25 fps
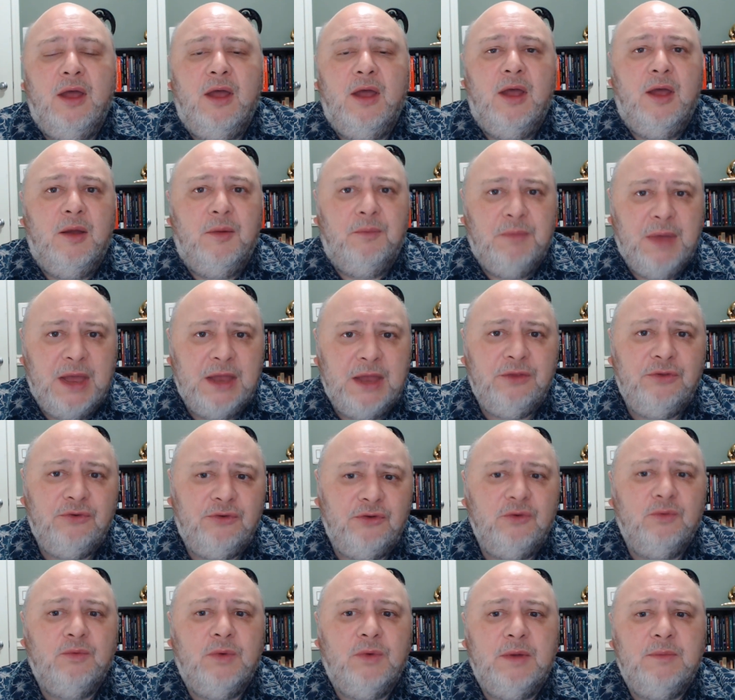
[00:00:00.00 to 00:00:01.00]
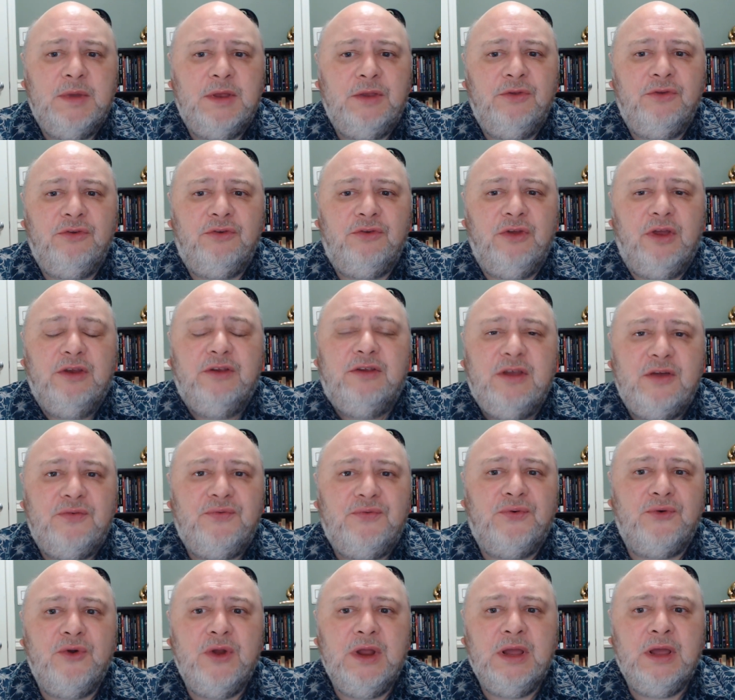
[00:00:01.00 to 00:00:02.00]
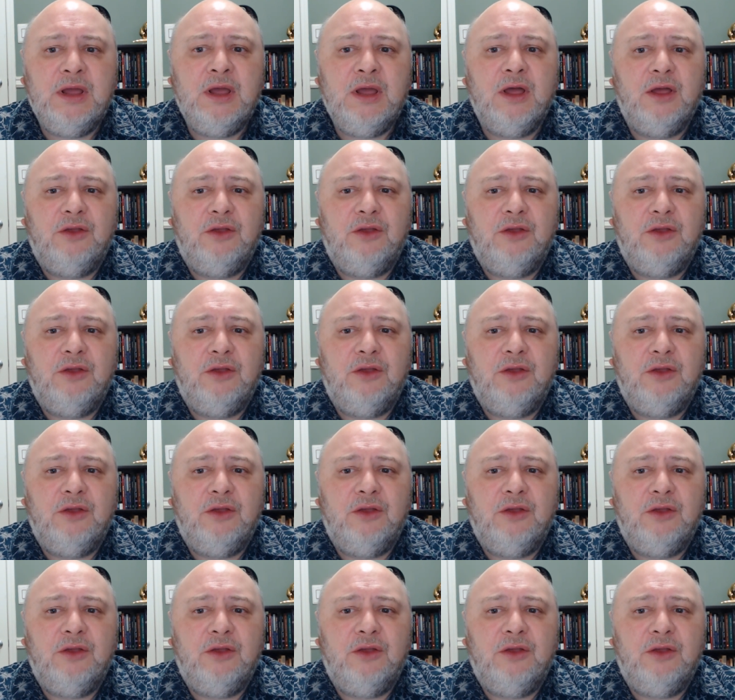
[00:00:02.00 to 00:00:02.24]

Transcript: Men's and women's differing